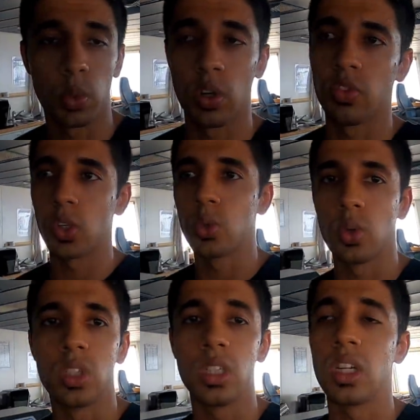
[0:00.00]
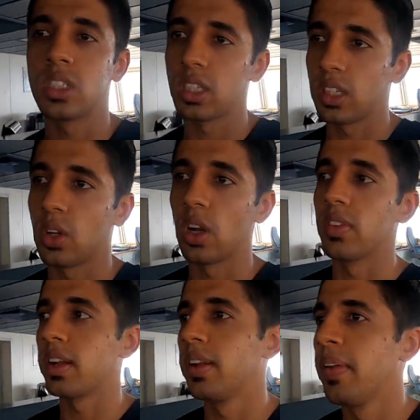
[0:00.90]
important for, you know, de-rusting and all
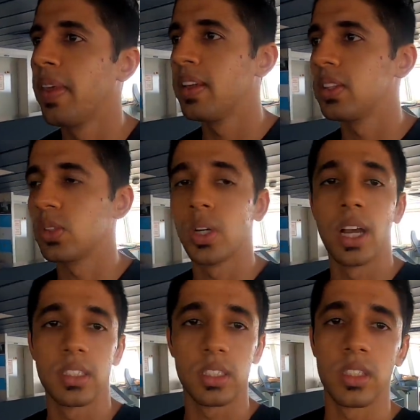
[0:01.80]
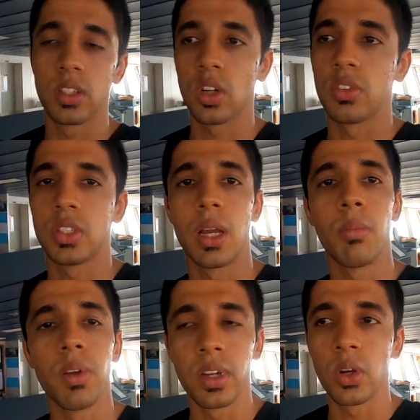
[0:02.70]
of that. So as a third officer,
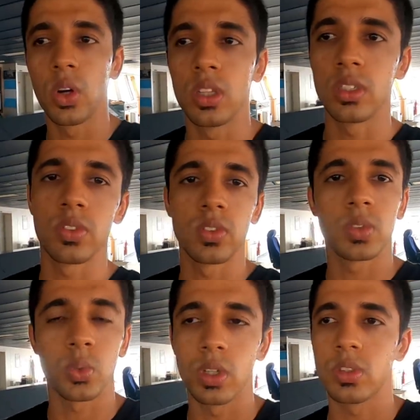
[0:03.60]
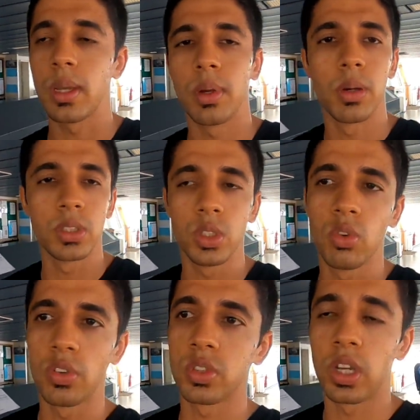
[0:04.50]
I'm learning all this. So once I become a
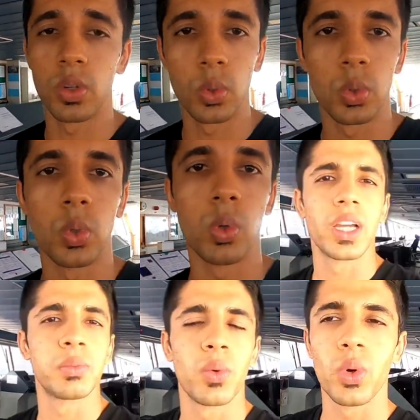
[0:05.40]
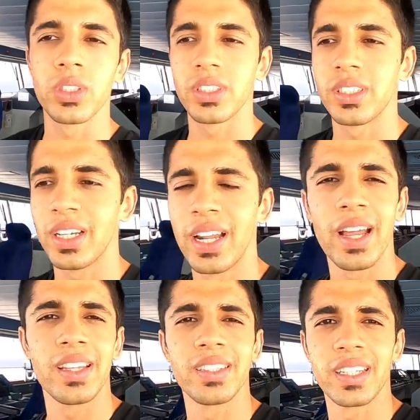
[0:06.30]
chief officer, I know, you know. So guys, my watch is done
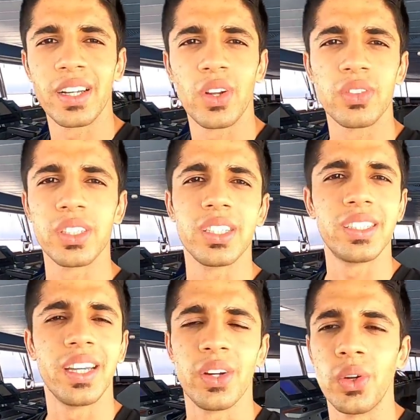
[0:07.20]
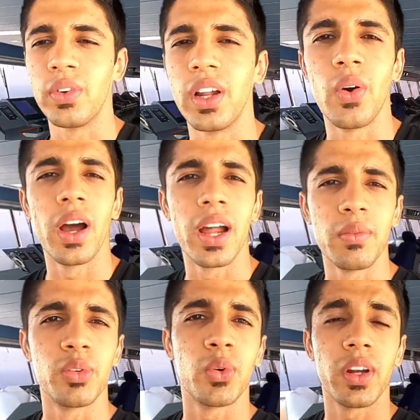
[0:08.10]
and the second officer, he's taken over now.
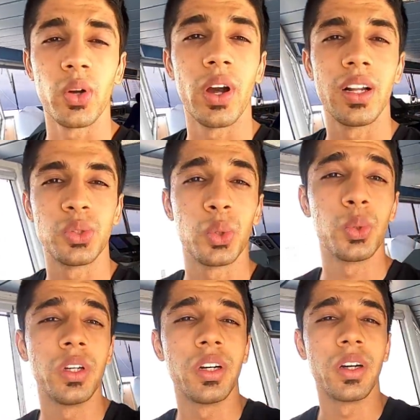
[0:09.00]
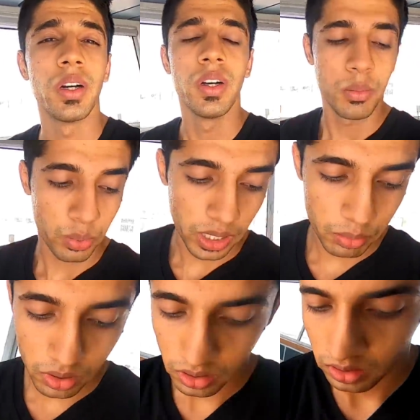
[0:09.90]
And before I go, I'll show you the primer.